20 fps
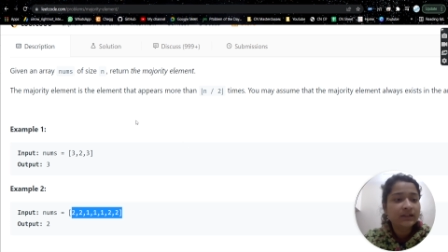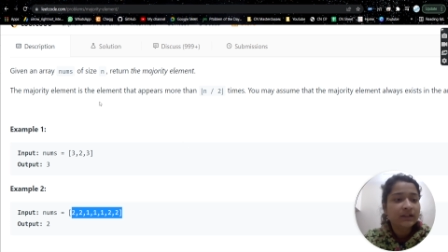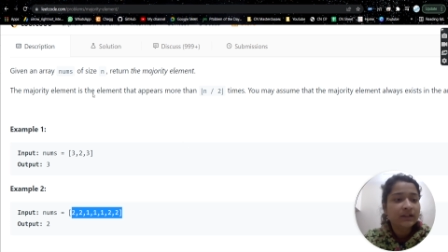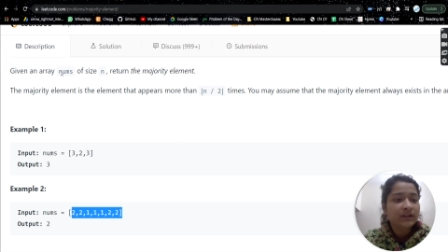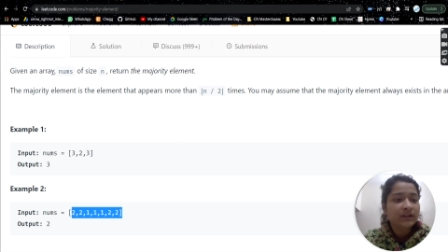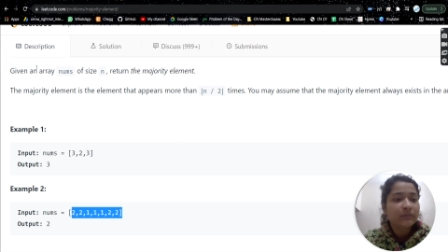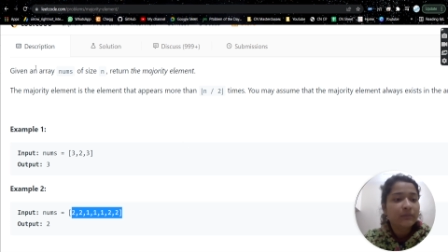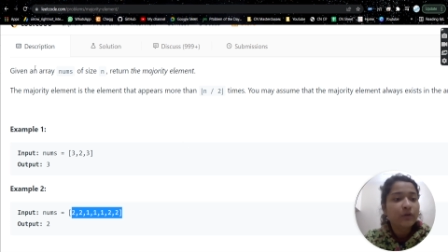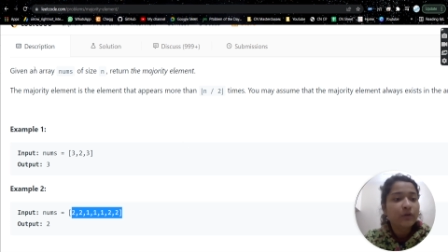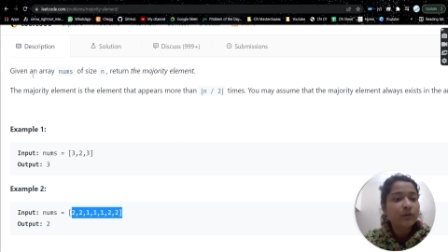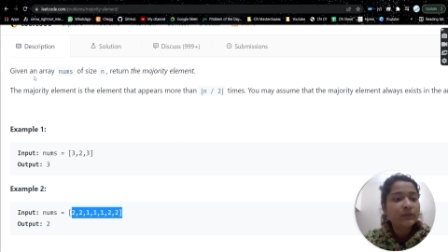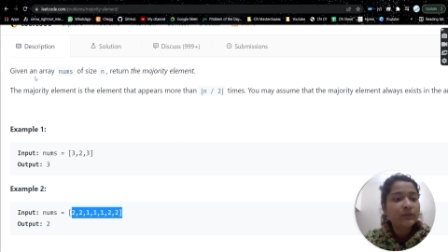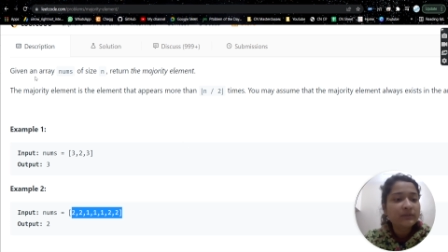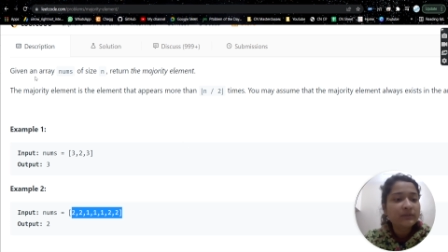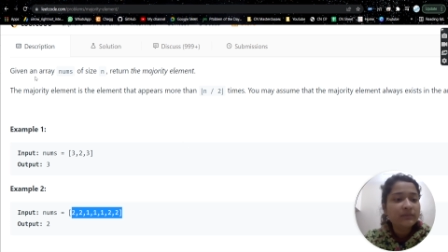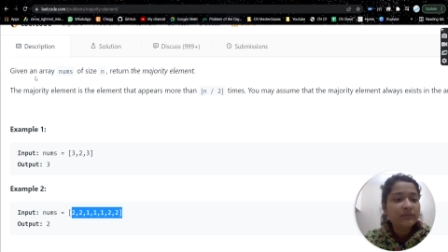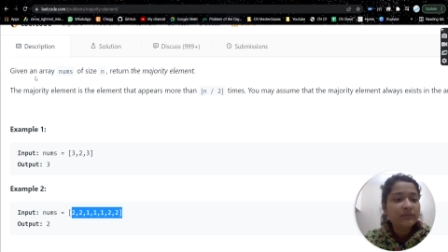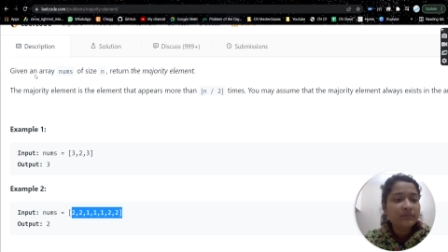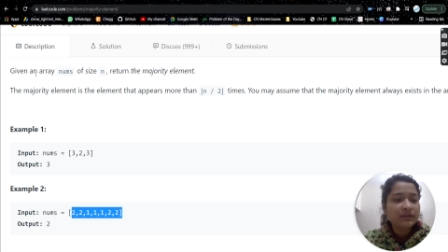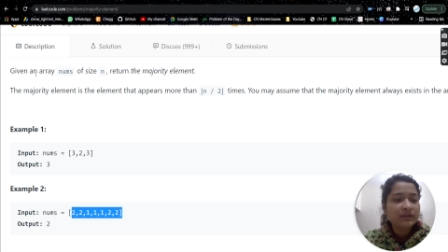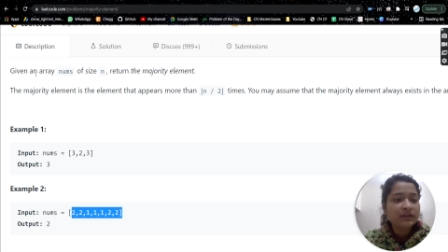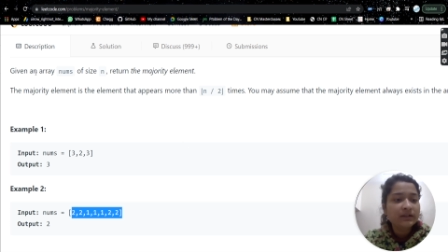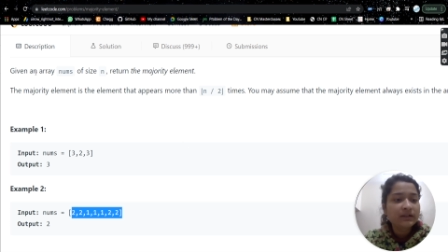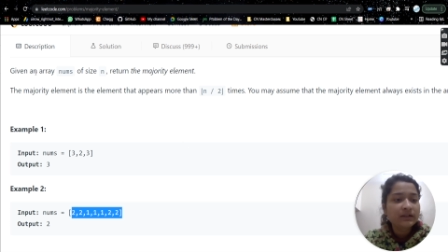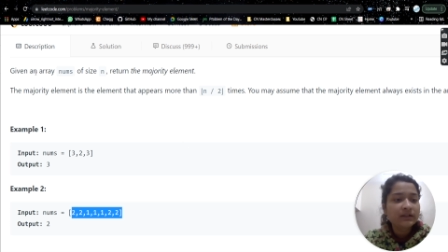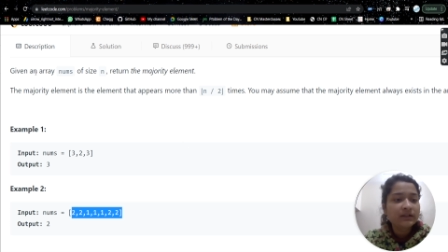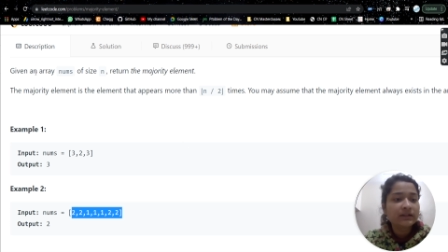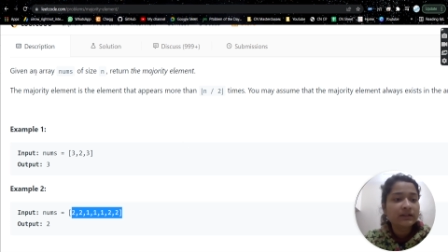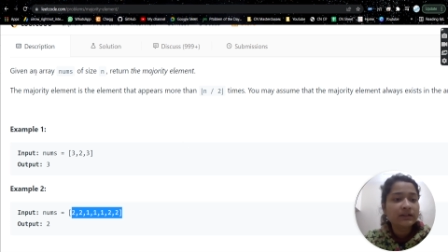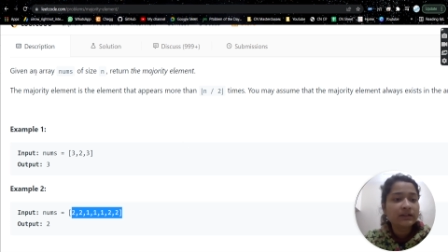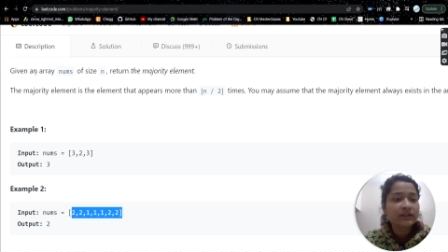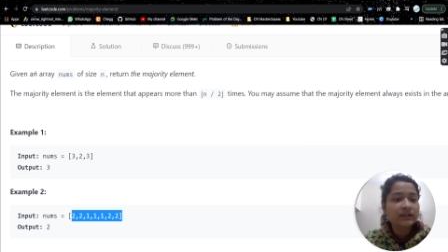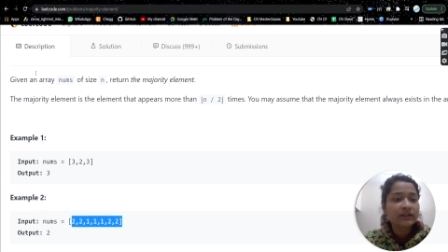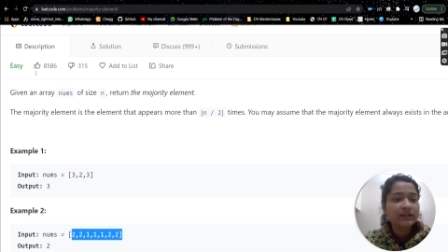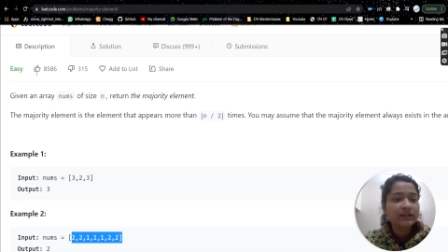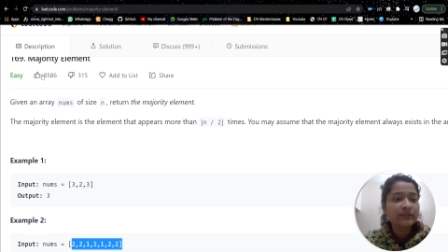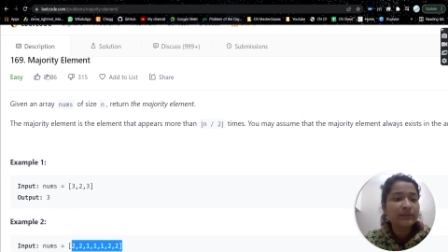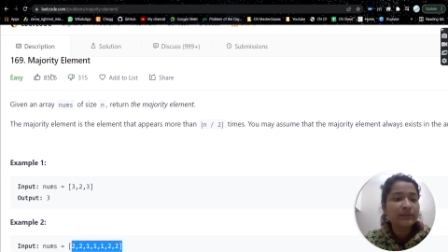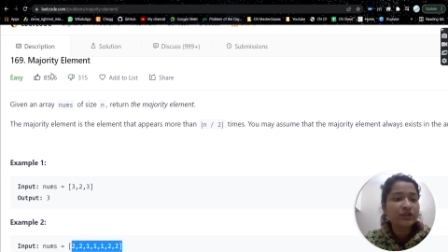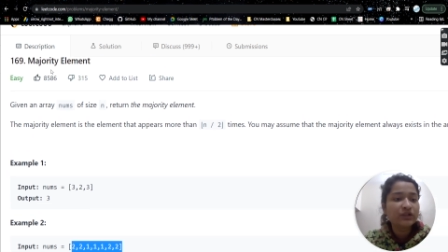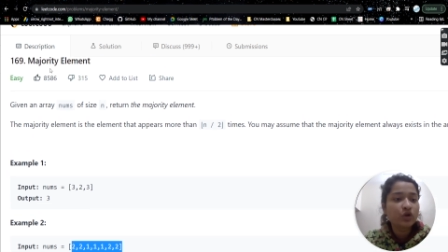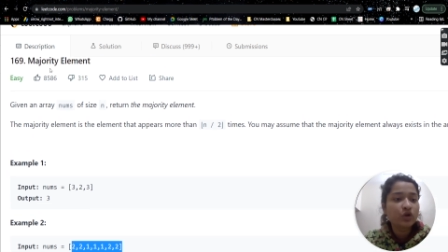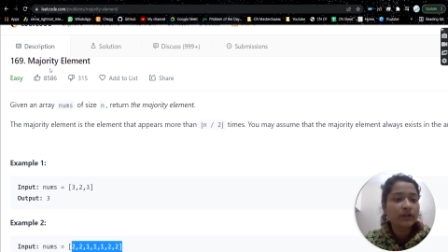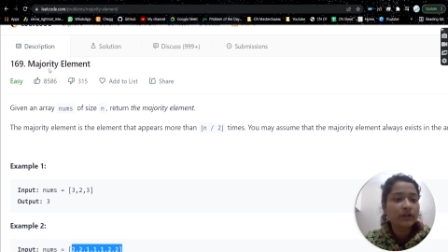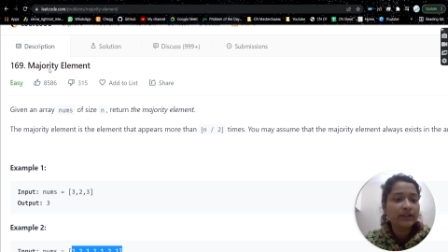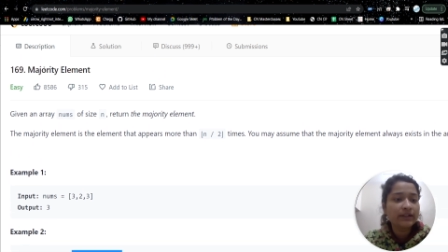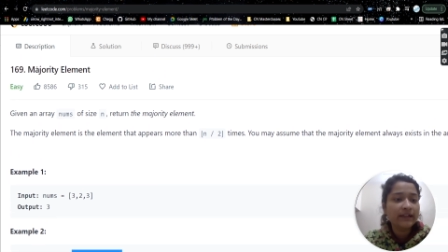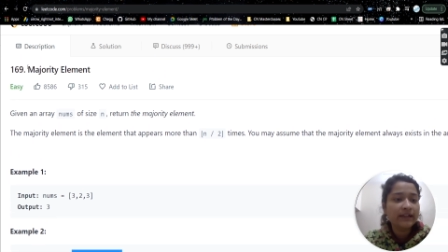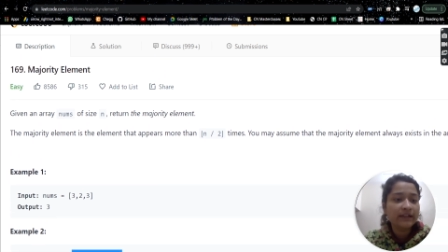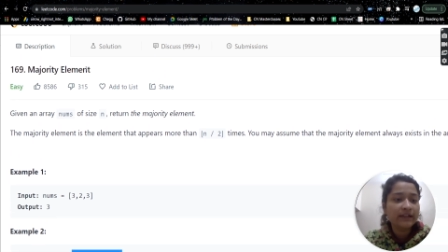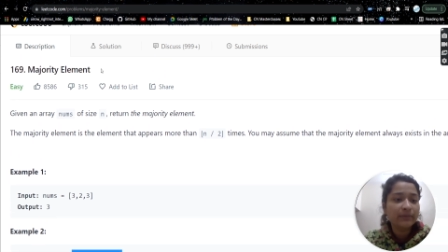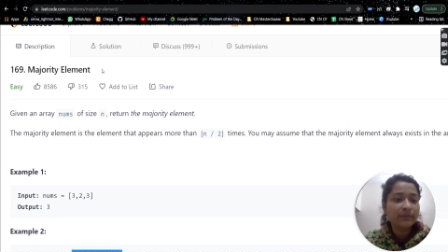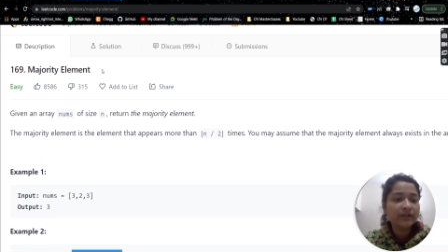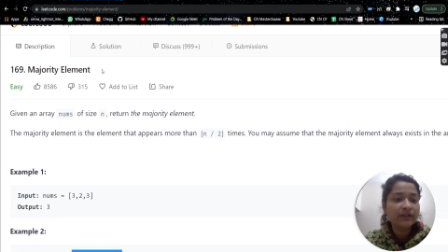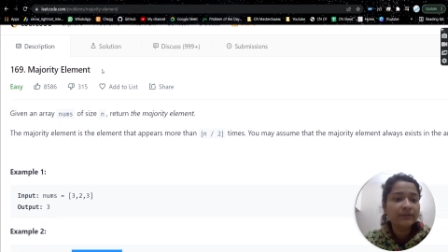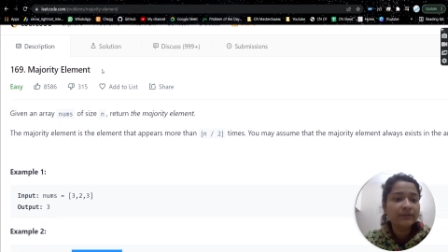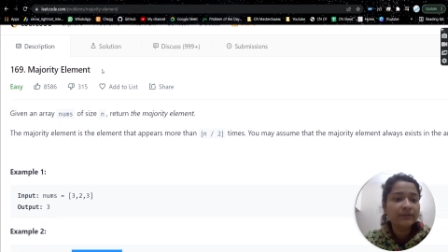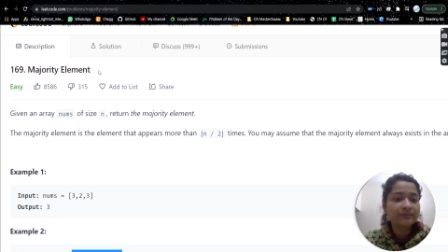Problem uh, is majority element.